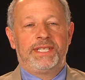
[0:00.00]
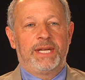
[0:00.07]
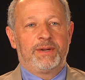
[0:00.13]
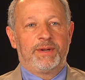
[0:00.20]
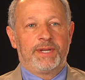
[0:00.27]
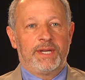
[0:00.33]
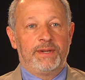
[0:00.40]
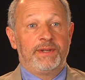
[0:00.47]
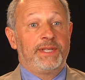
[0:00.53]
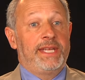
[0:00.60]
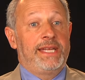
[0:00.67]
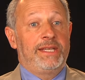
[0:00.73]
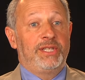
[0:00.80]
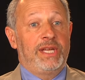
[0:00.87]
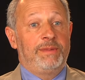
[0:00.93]
Secretary of
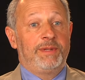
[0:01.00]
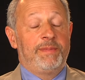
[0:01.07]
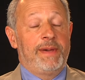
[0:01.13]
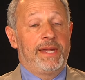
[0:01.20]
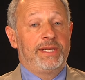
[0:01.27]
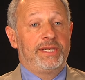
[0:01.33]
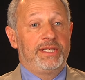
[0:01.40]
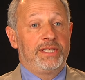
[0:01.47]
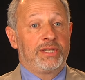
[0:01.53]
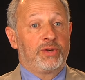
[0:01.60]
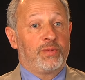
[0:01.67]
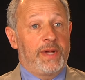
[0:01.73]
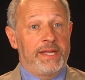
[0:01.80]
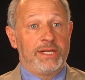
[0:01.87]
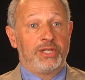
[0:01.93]
State James Madison's
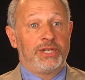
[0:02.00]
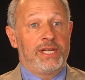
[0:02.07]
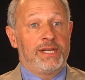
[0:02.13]
greatest